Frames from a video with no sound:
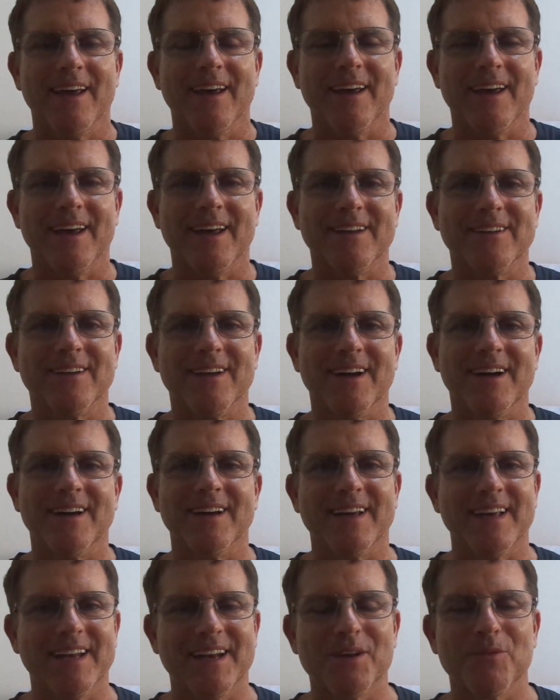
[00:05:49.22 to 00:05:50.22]
and uh,
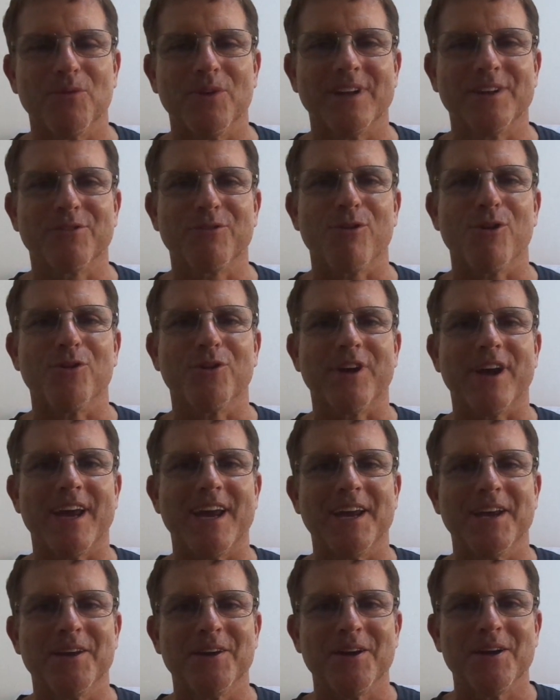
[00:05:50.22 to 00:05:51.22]
he didn't win
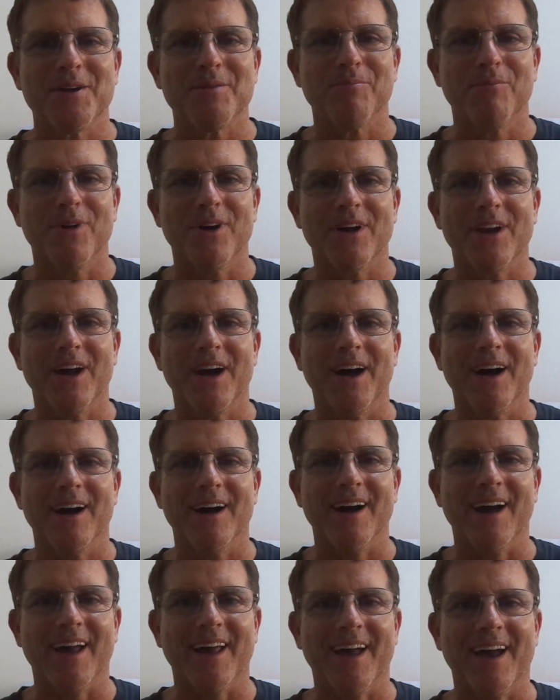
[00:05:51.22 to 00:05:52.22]
croquet, but uh,
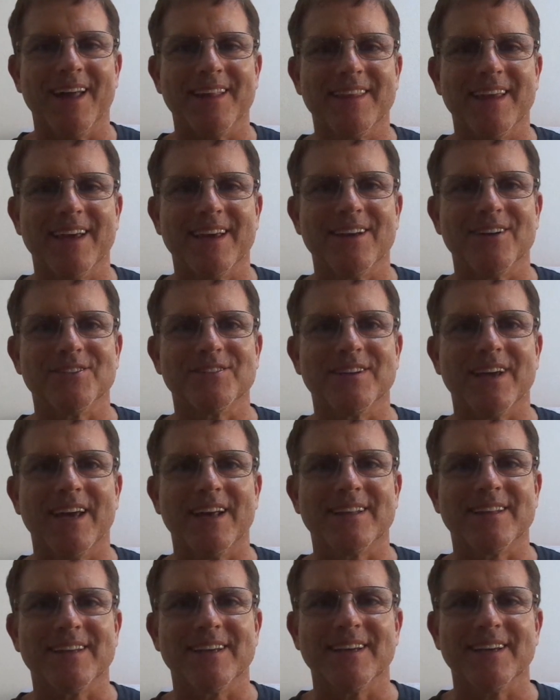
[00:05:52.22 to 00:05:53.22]
I, think he'll
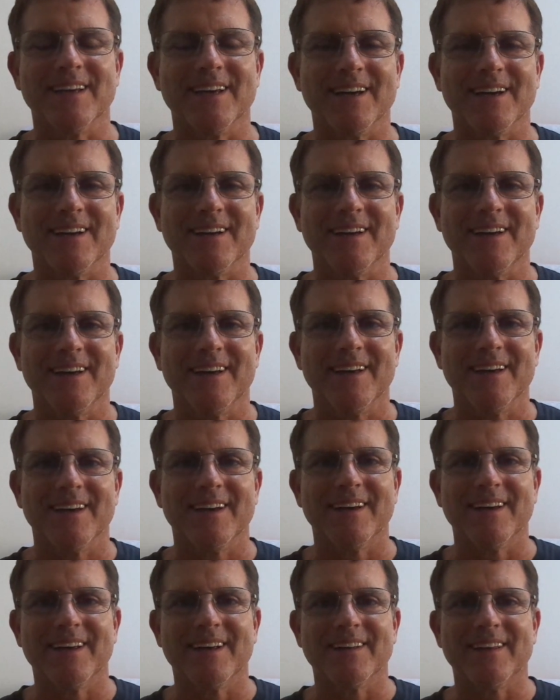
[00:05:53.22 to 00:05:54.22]
take the uh,
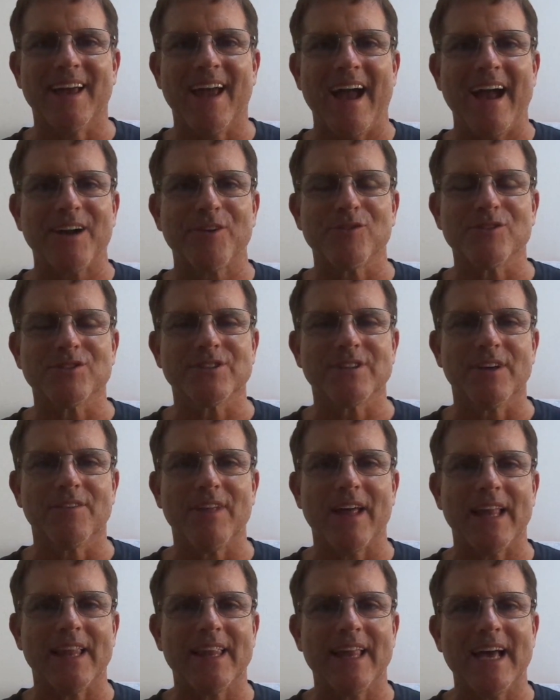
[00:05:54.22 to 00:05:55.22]
you know the accuracy of
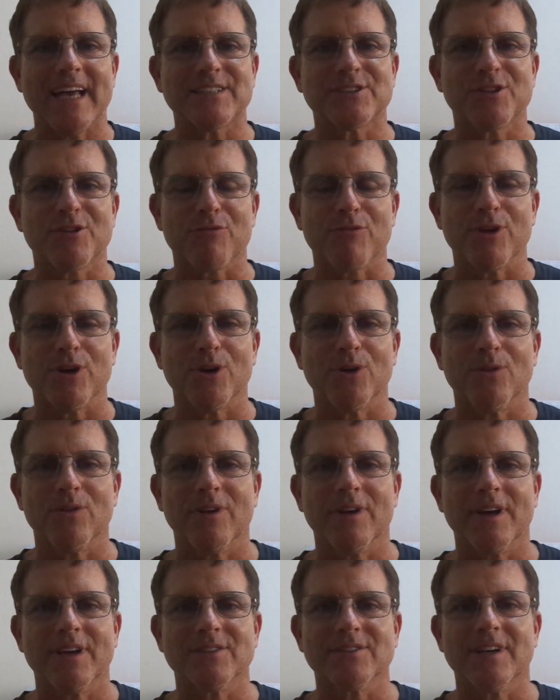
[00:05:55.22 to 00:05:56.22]
that last throw
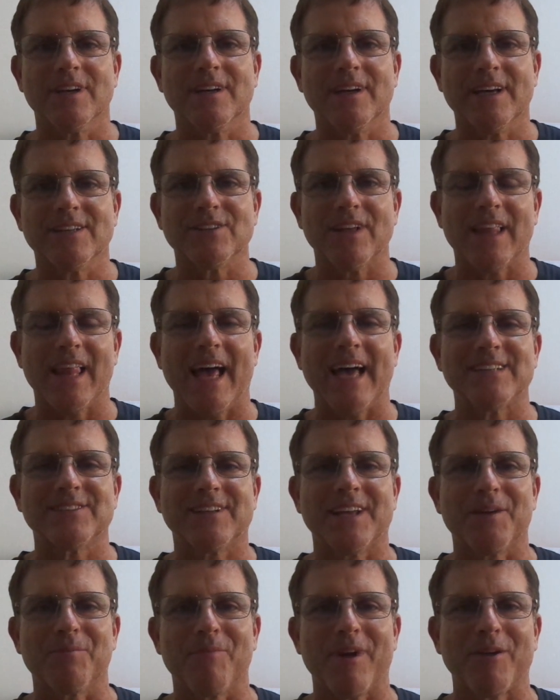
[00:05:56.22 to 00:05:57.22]
as a as a
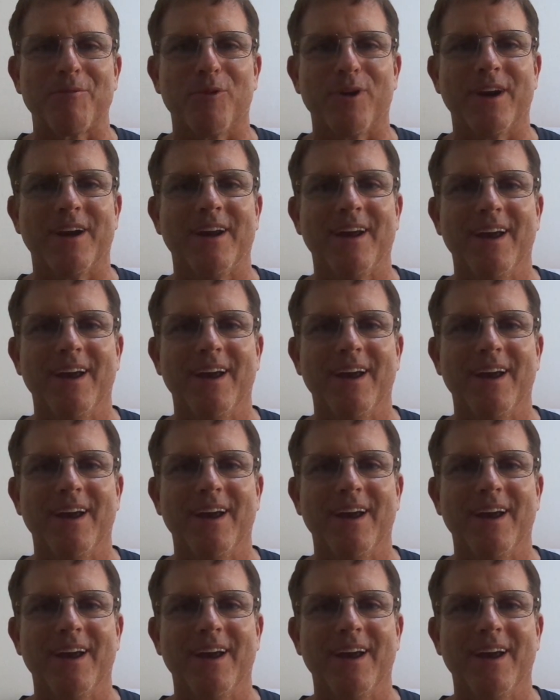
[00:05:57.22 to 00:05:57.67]
lasting memory